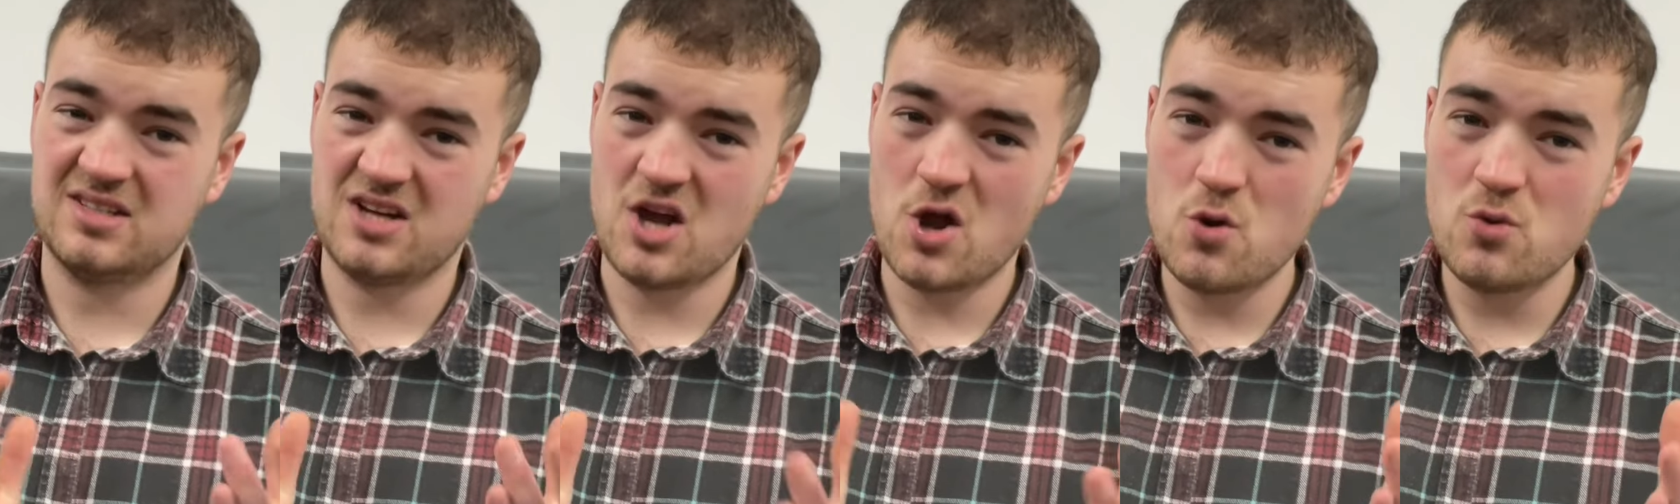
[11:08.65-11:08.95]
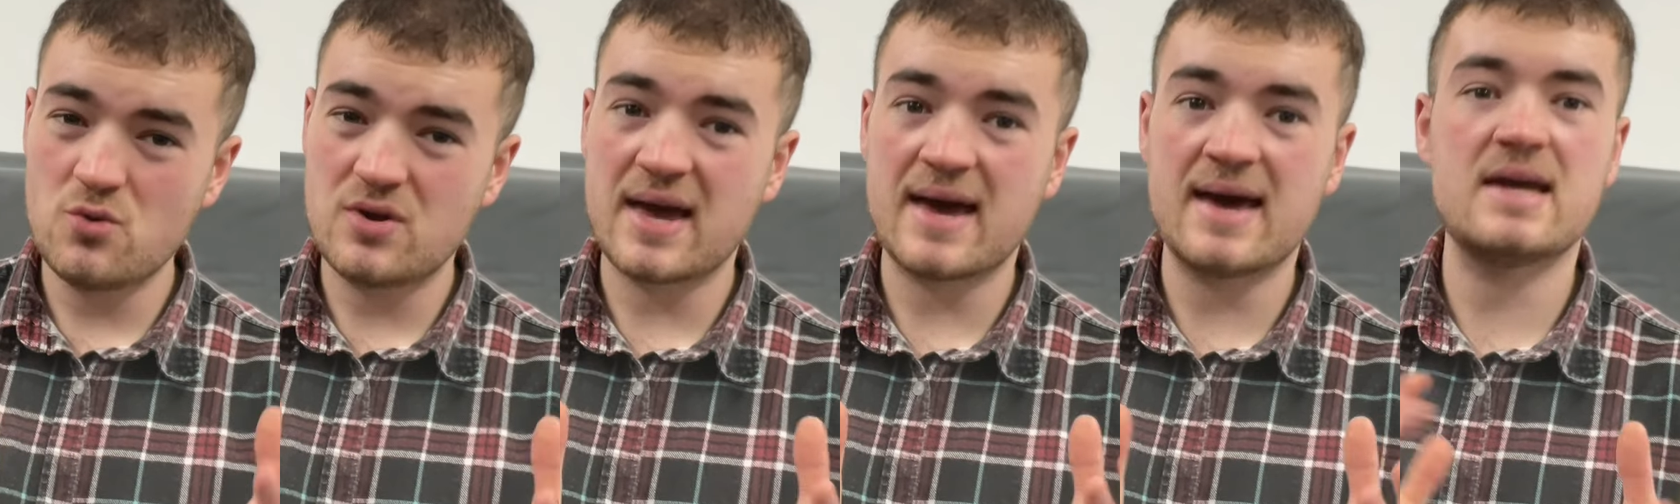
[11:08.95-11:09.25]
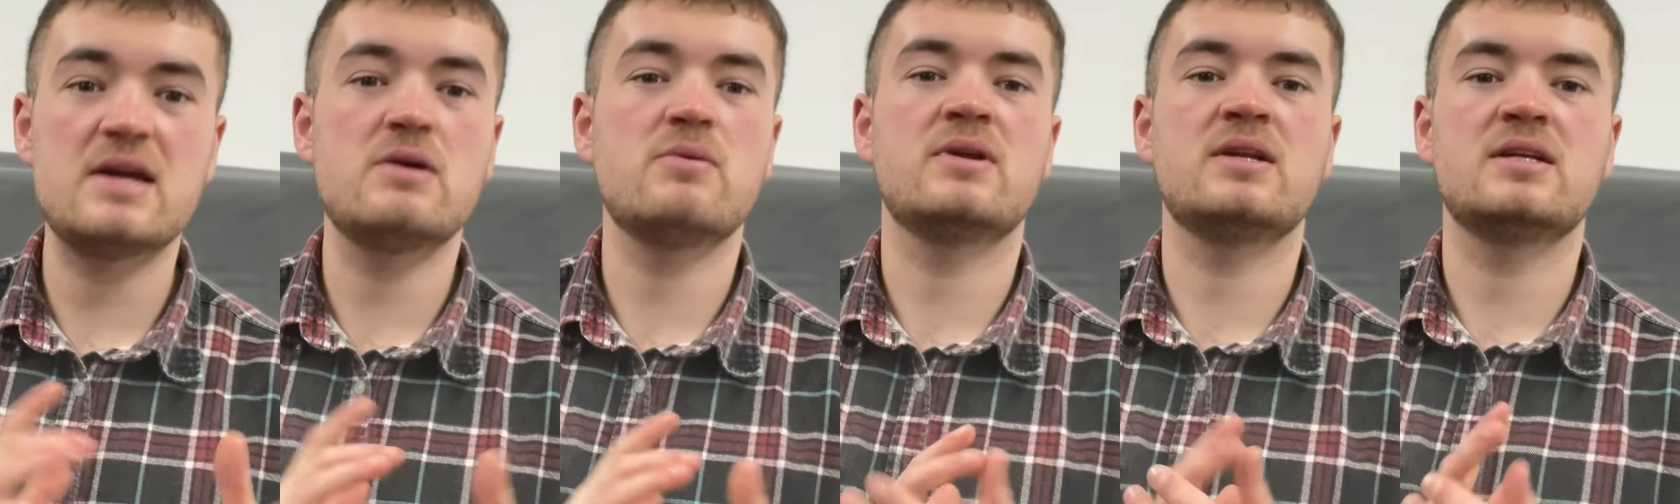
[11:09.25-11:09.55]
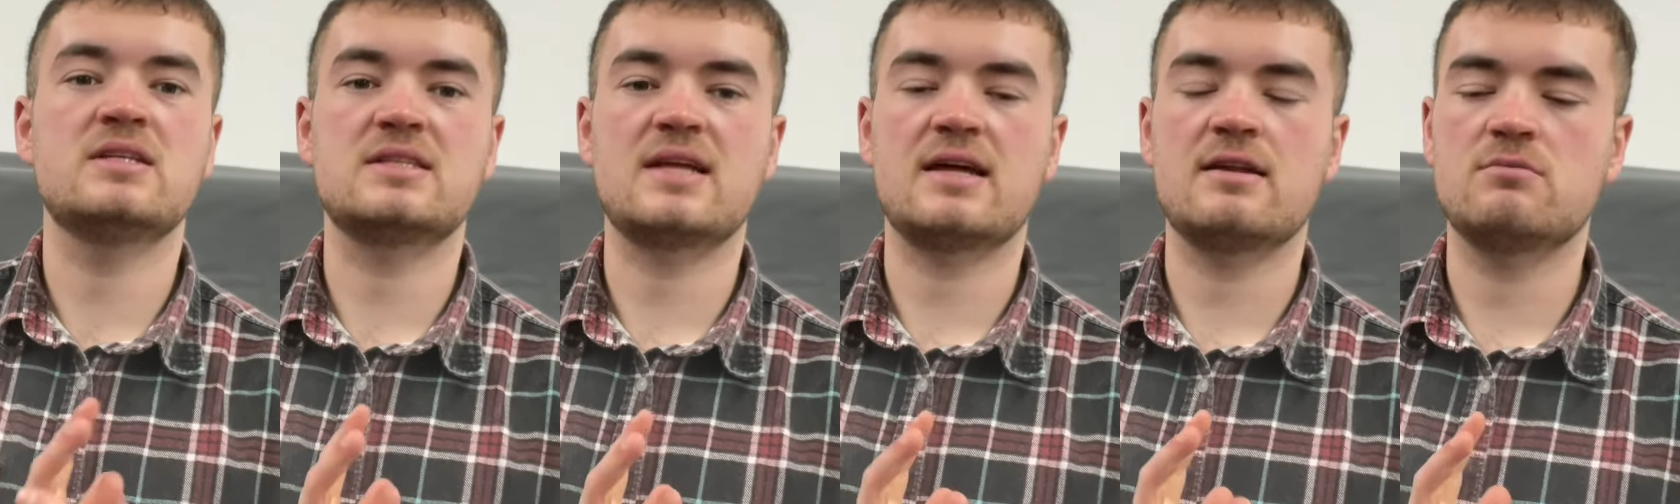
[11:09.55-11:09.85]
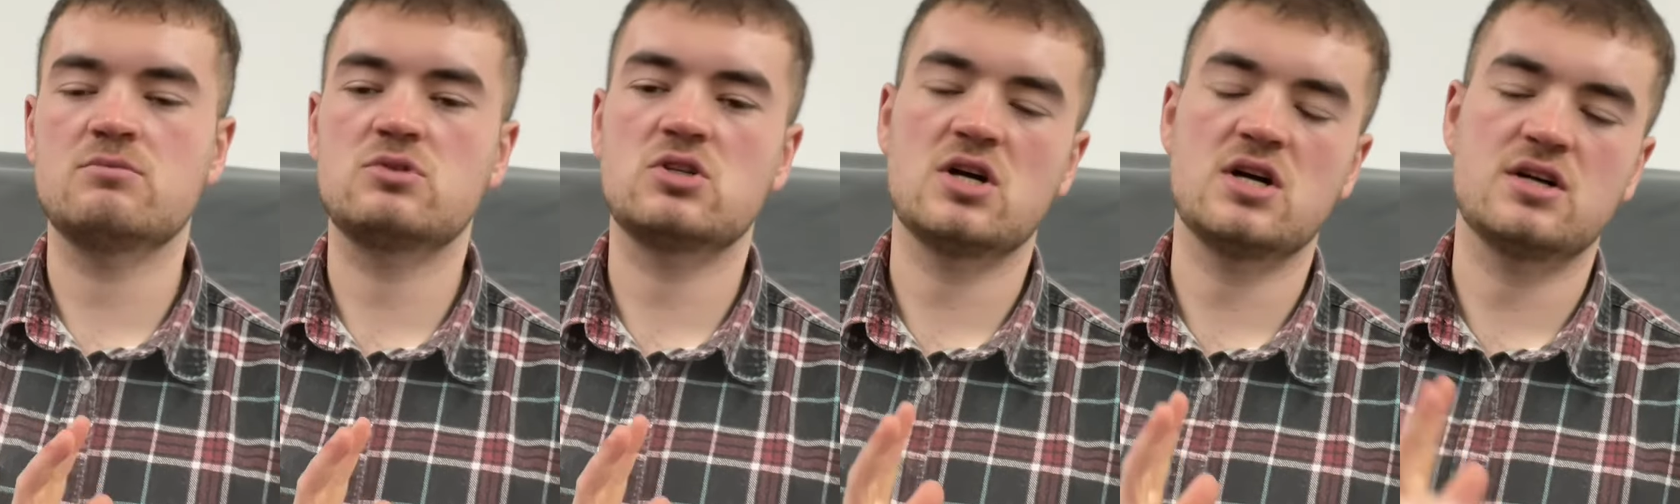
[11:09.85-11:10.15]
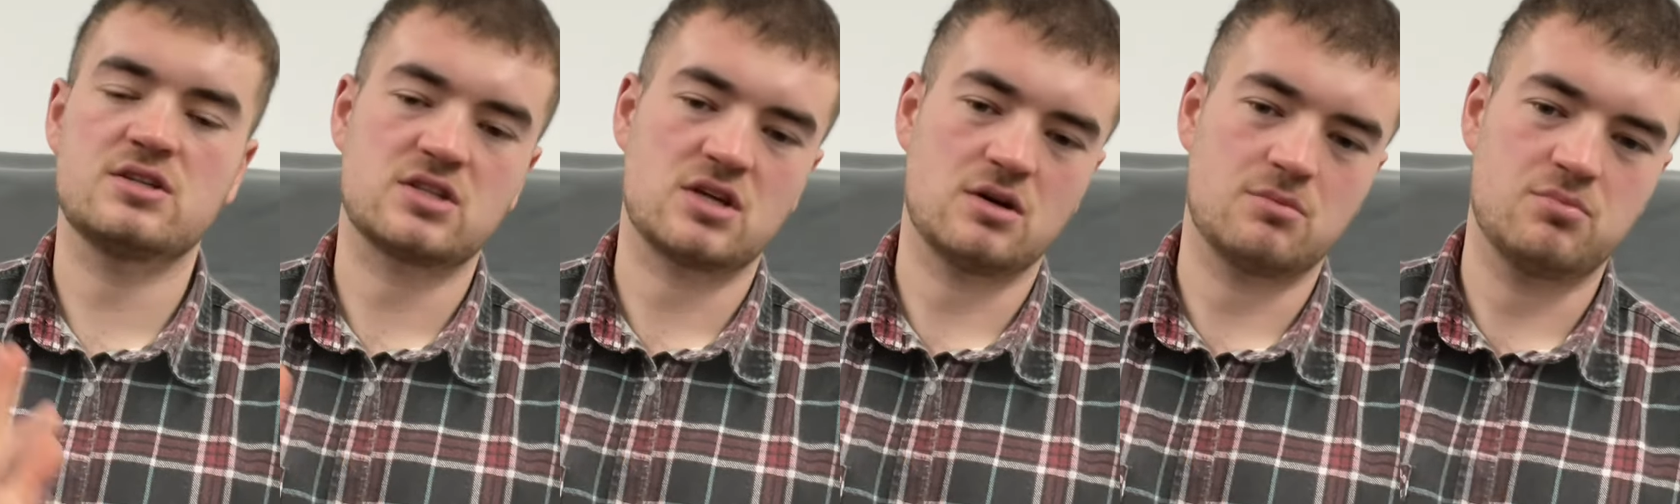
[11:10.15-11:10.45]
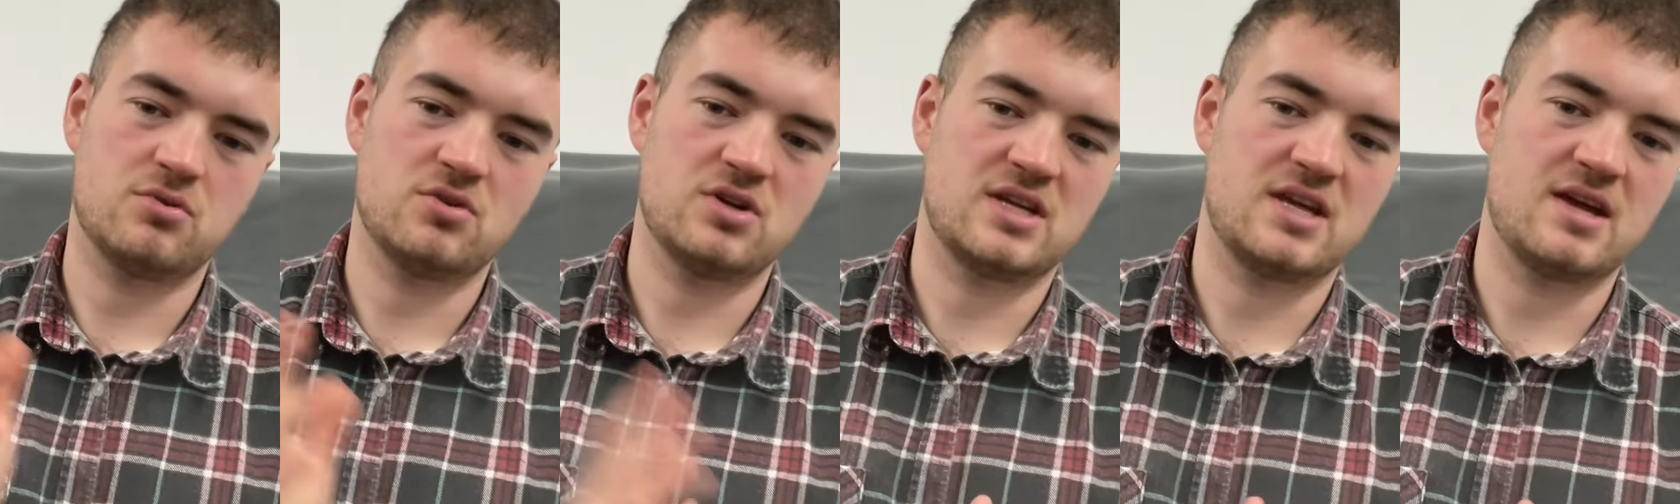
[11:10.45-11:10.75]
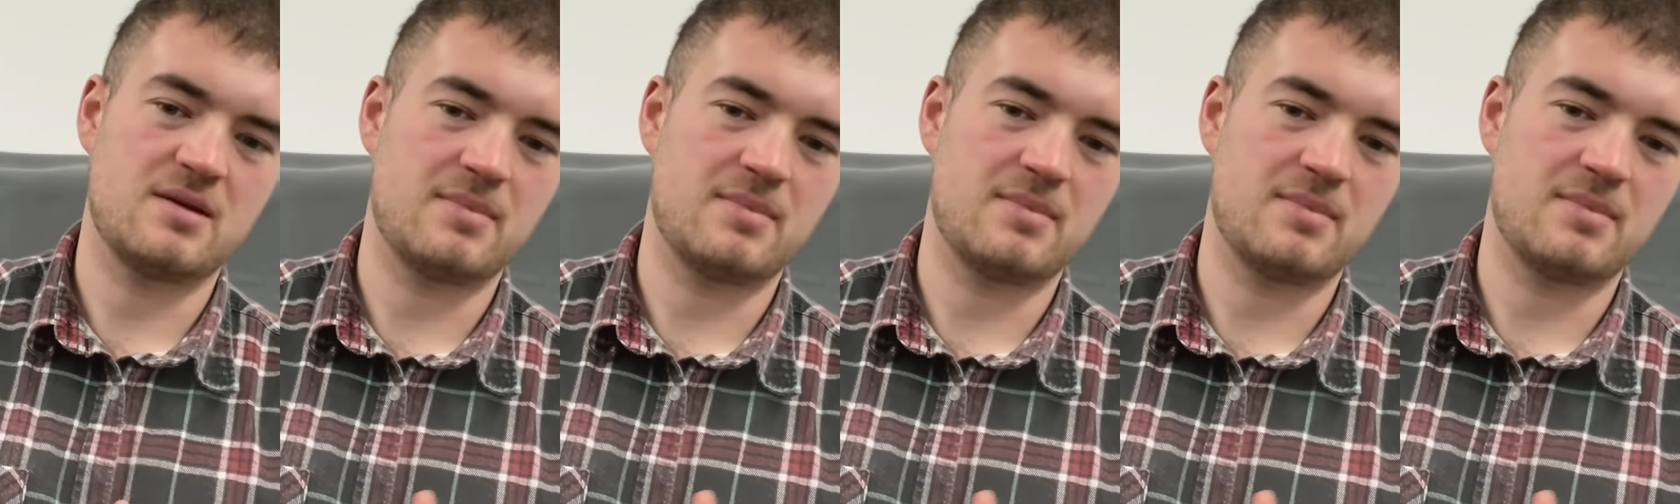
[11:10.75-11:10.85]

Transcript: okay when it's denim shirts. I'll probably